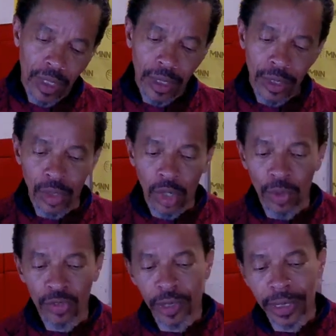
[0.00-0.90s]
You can
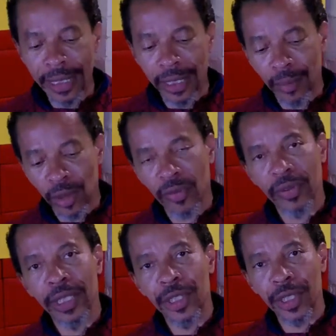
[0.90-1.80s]
almost feel the heat coming off of
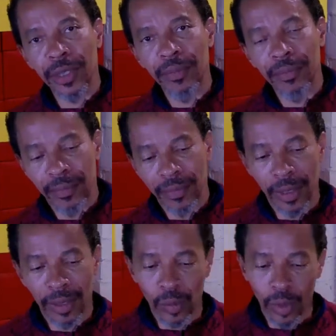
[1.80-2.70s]
that gin.
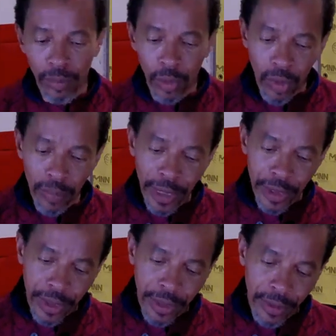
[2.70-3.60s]
1 more
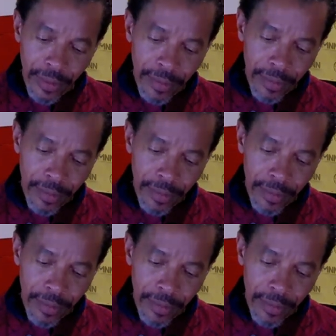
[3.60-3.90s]
makes 2.